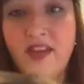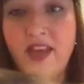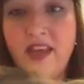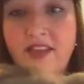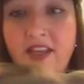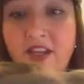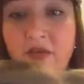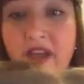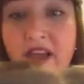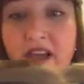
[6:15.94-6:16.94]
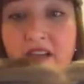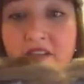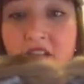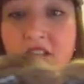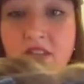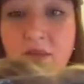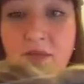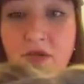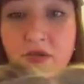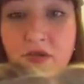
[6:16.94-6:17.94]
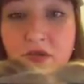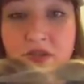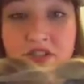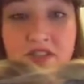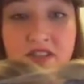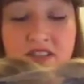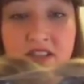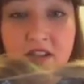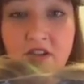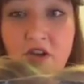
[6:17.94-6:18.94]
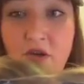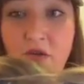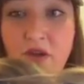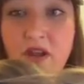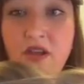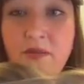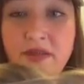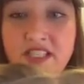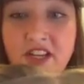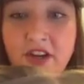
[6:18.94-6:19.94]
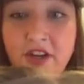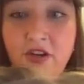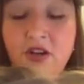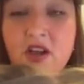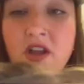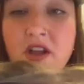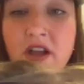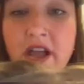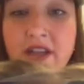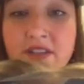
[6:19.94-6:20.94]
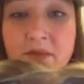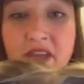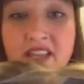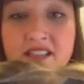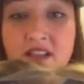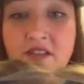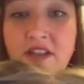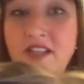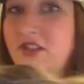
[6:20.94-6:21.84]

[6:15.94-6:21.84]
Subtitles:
And then you have the poo, which is the silicone material, at the base of it.